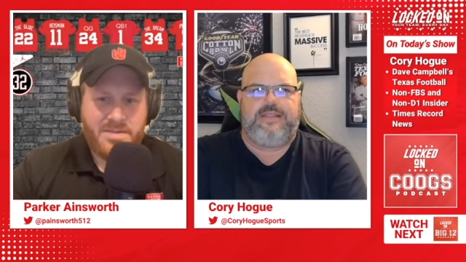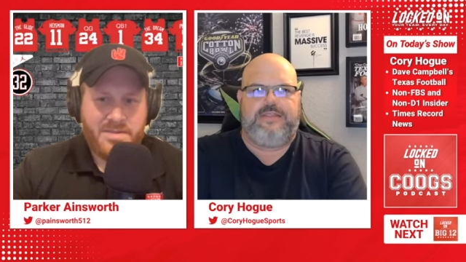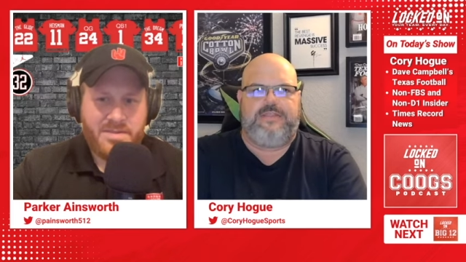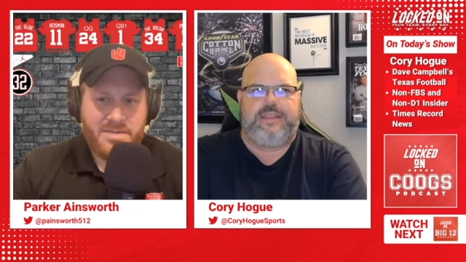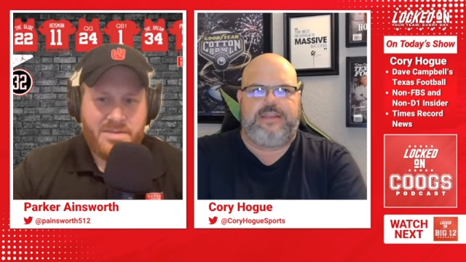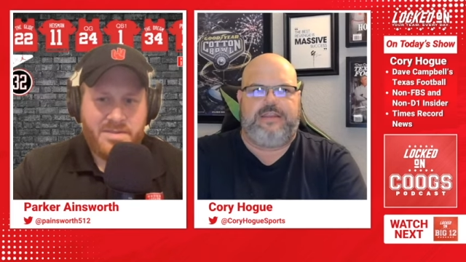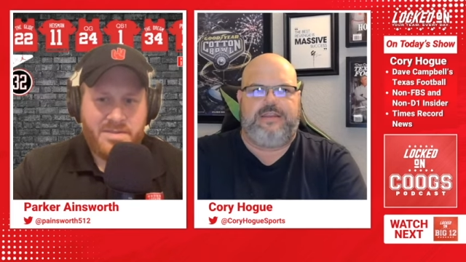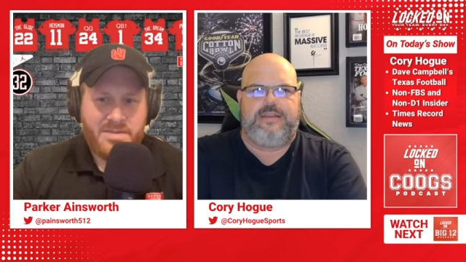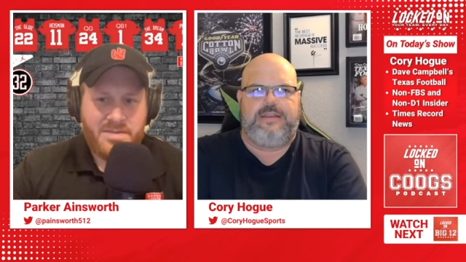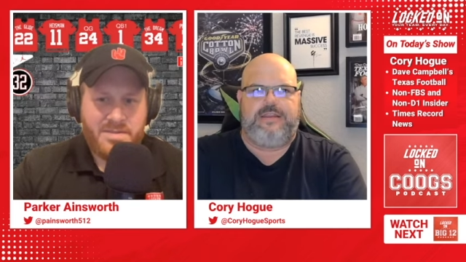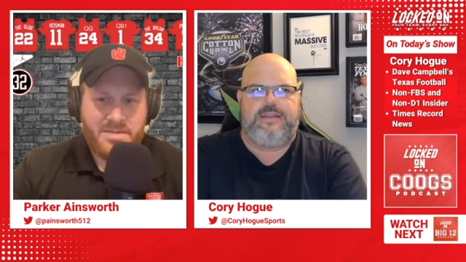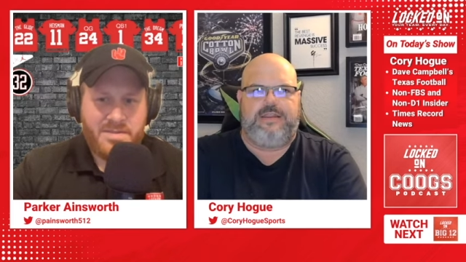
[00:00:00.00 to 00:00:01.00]

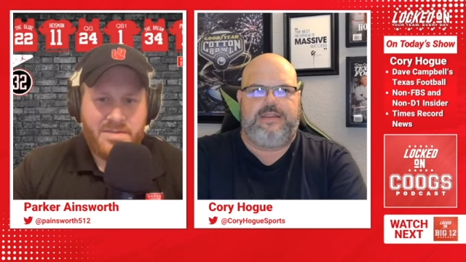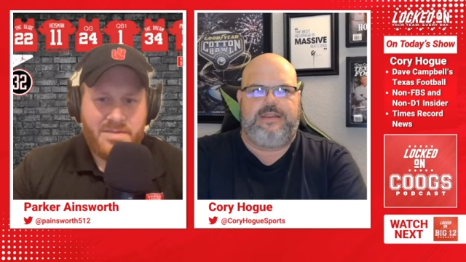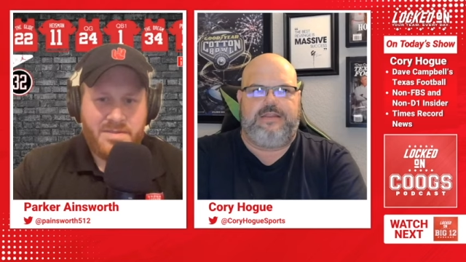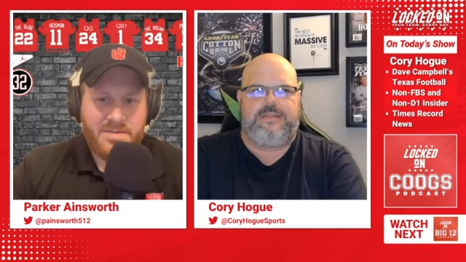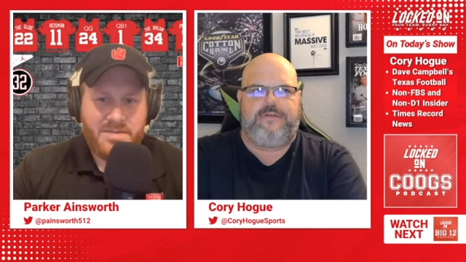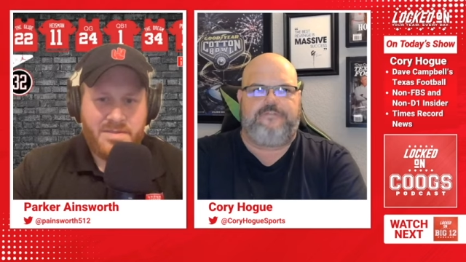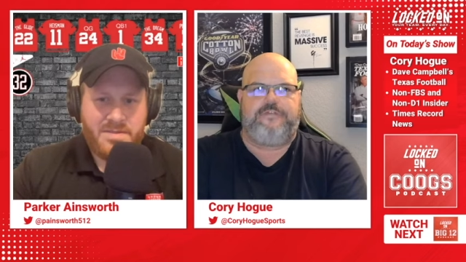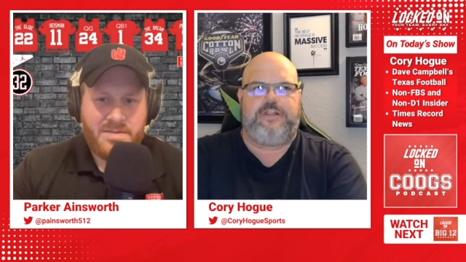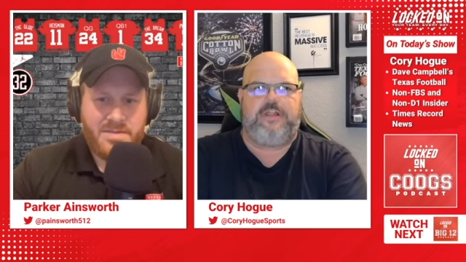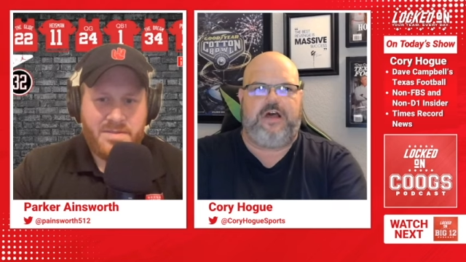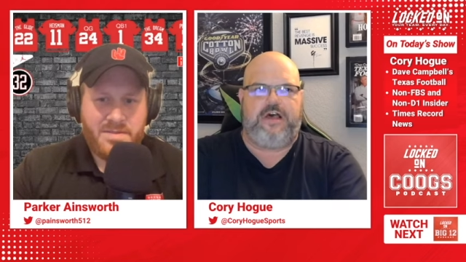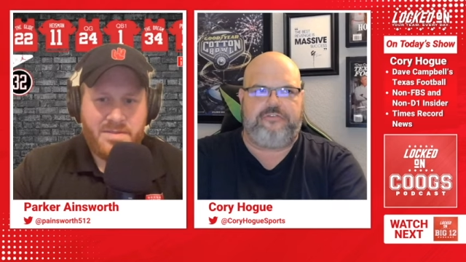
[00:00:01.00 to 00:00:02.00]
Speaker 1: the
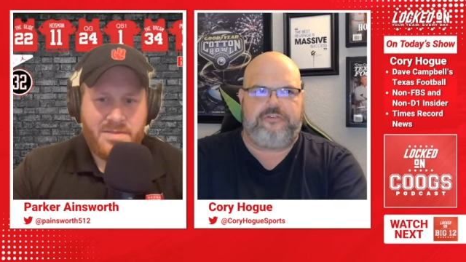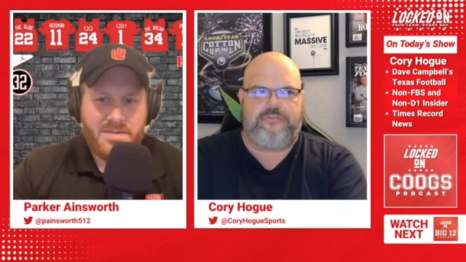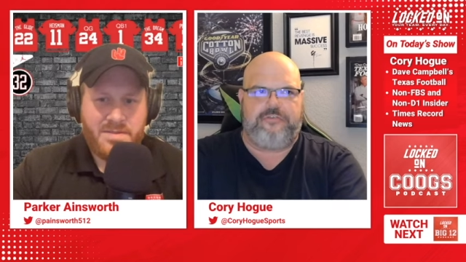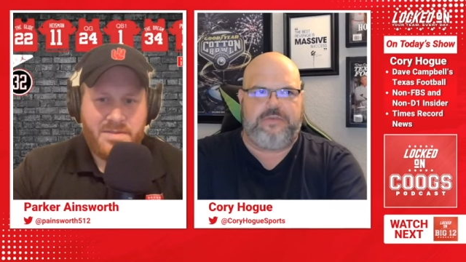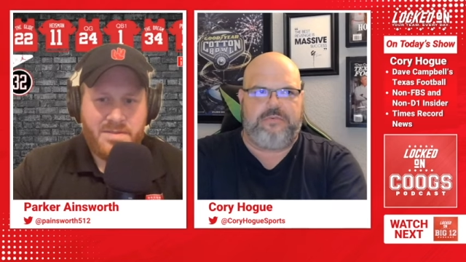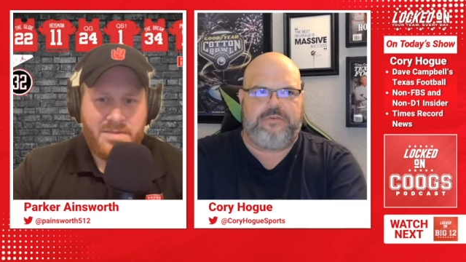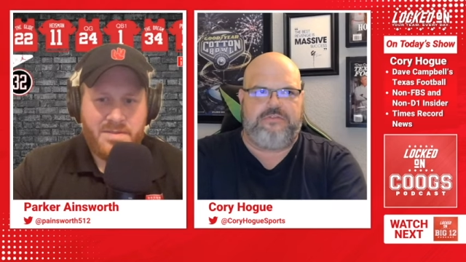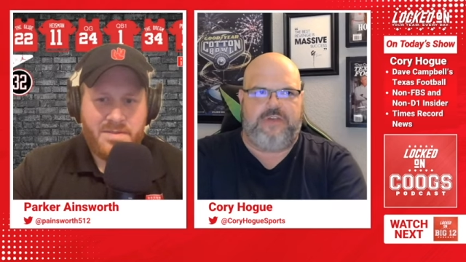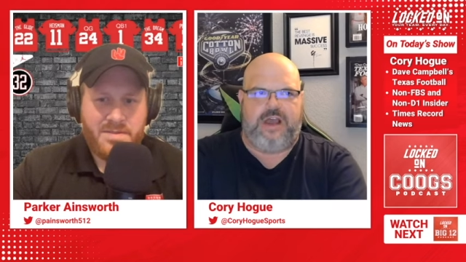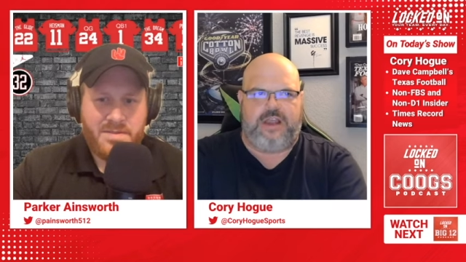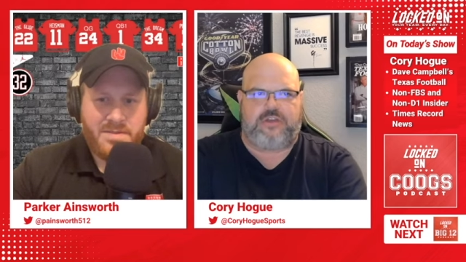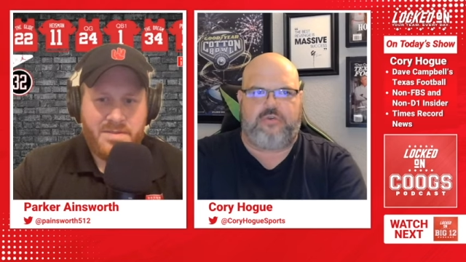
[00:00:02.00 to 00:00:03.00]
philosophy was
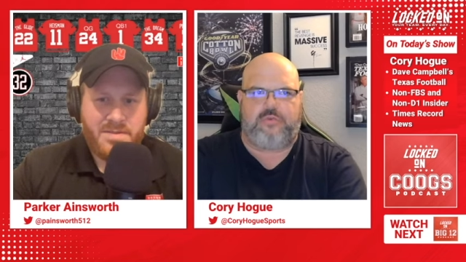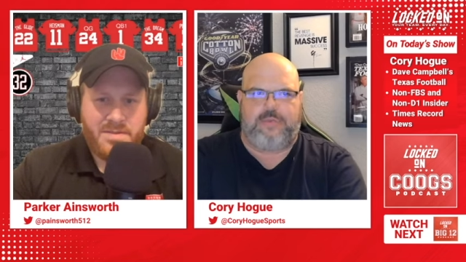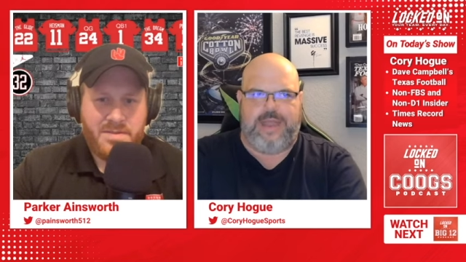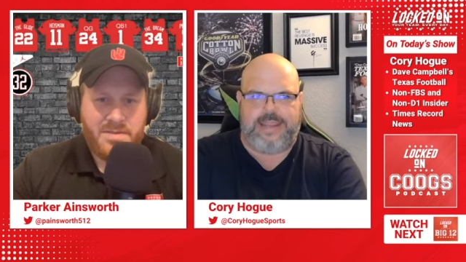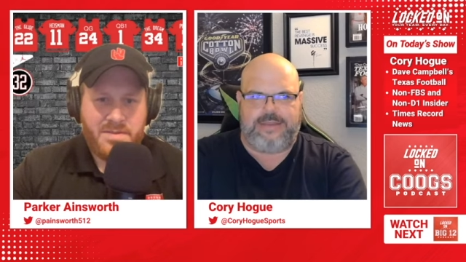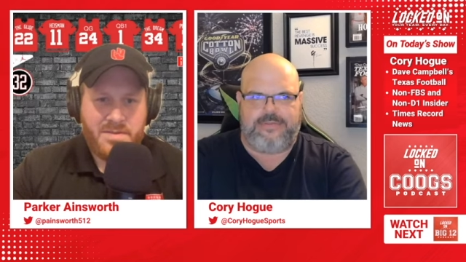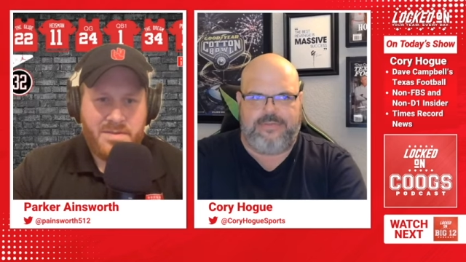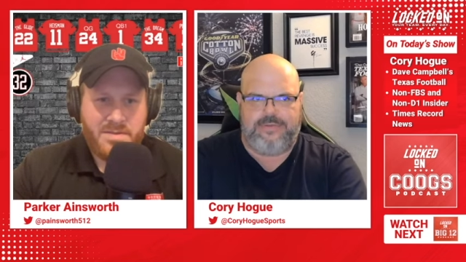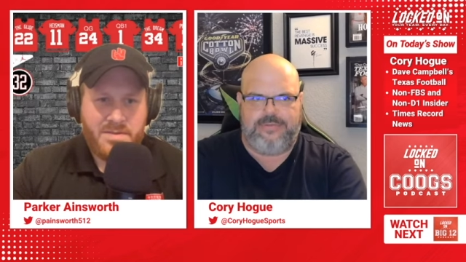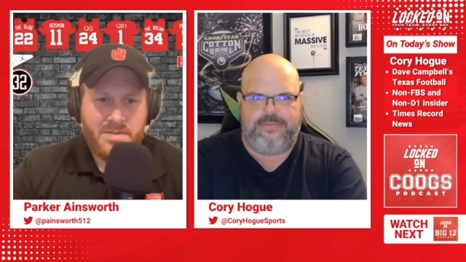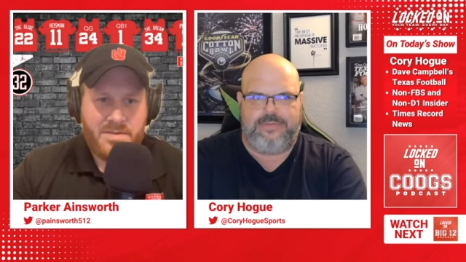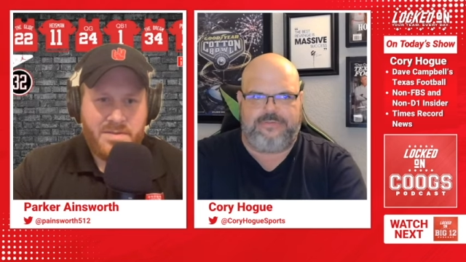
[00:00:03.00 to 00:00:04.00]
not correct
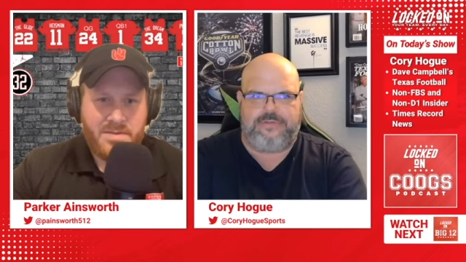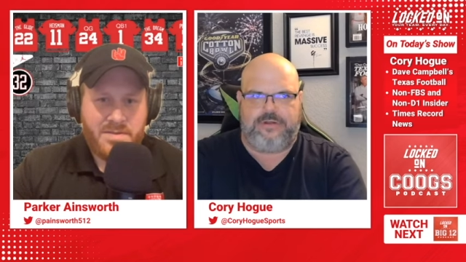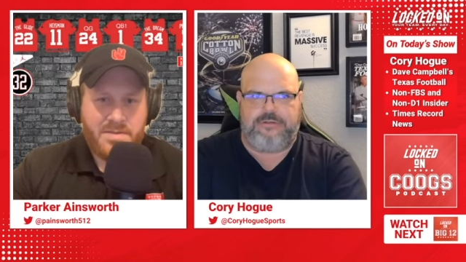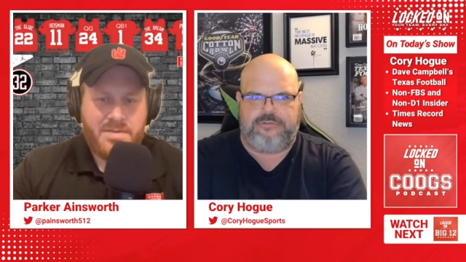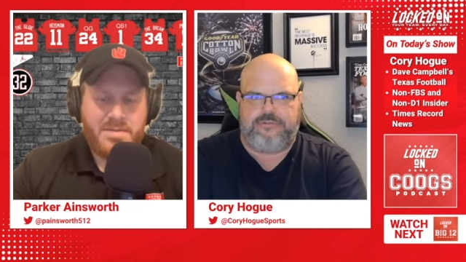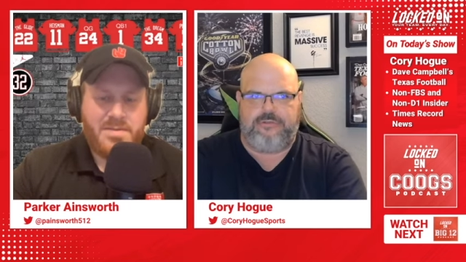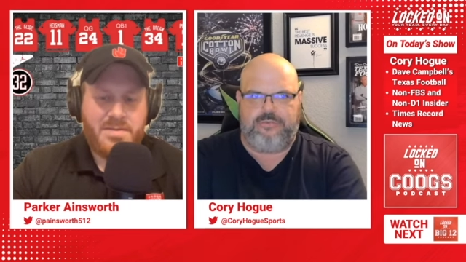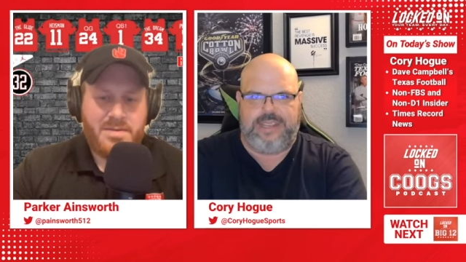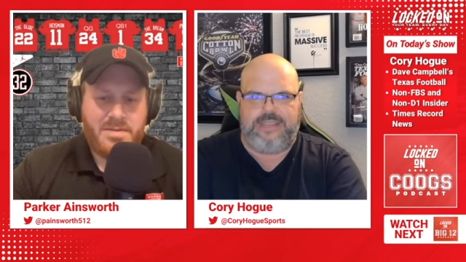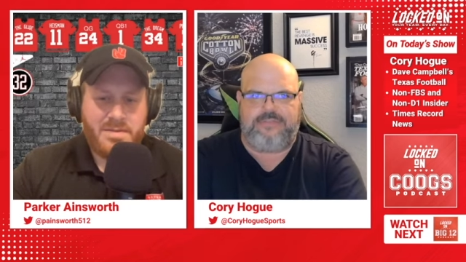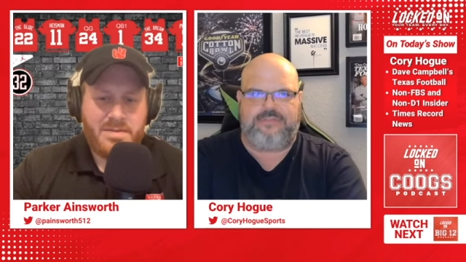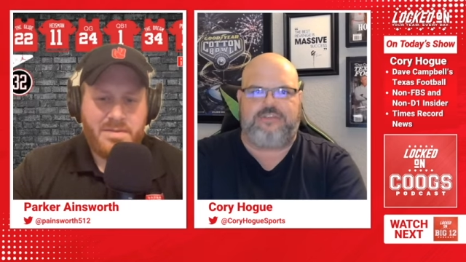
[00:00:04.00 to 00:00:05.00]
the first 2
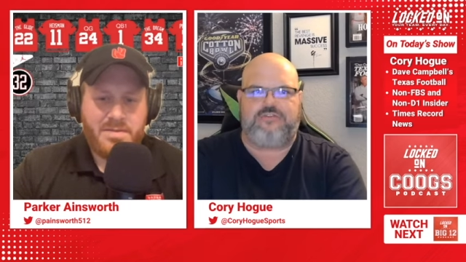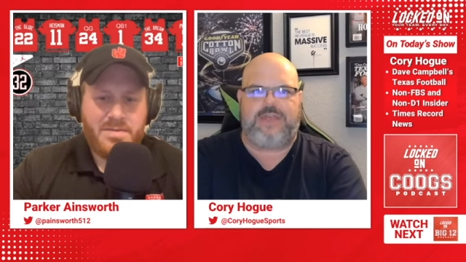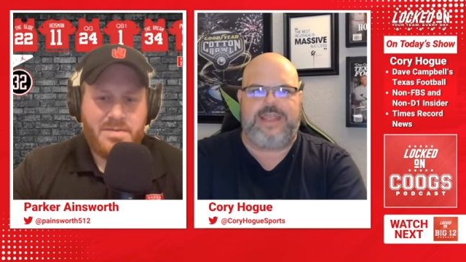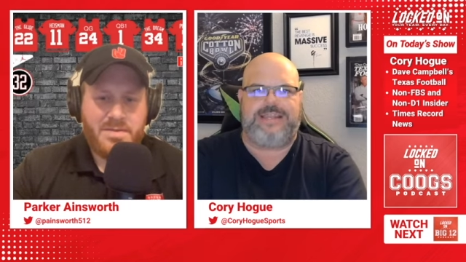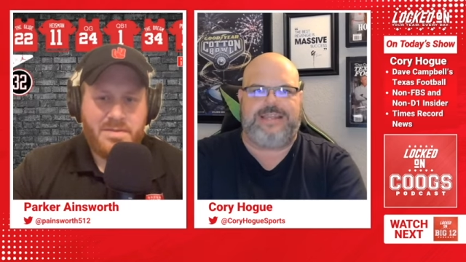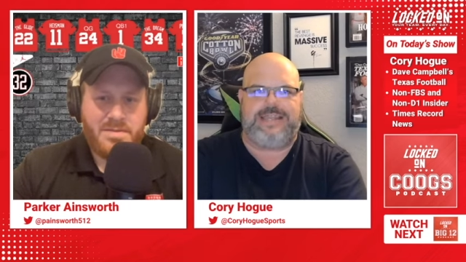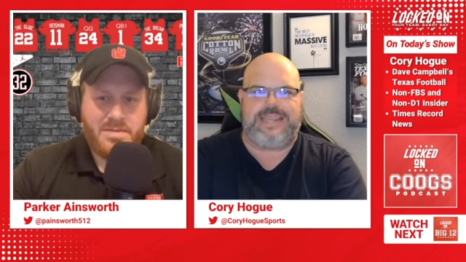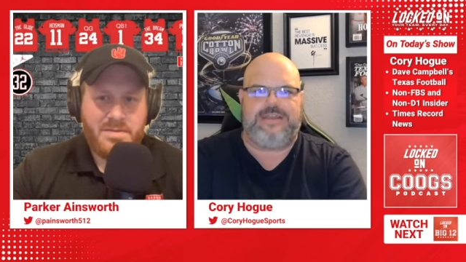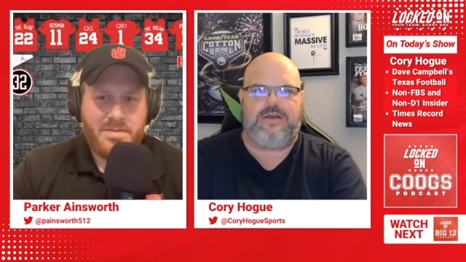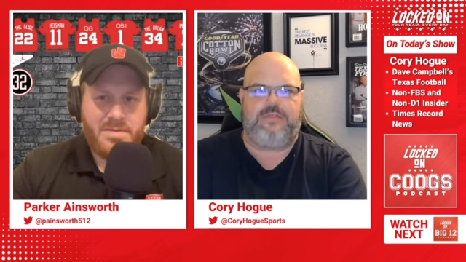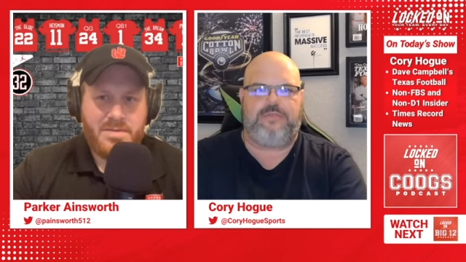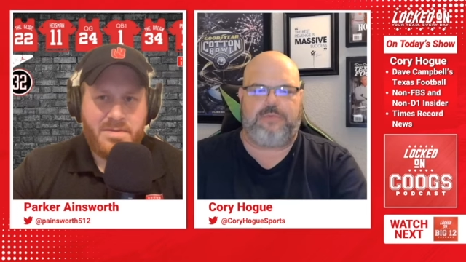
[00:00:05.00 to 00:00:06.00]
weeks. They tried to
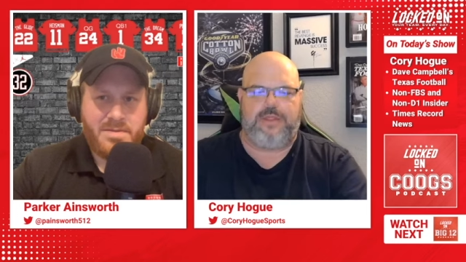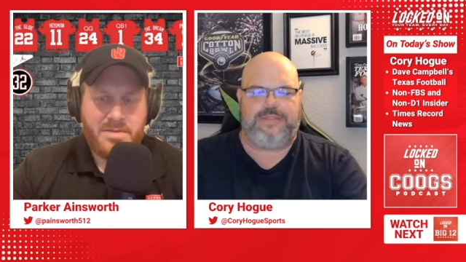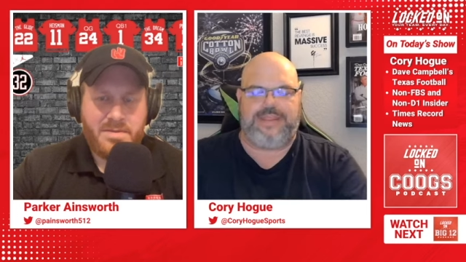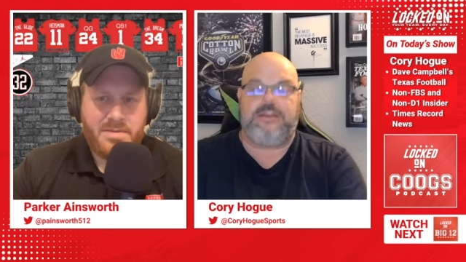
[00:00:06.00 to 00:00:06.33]
lean on the run.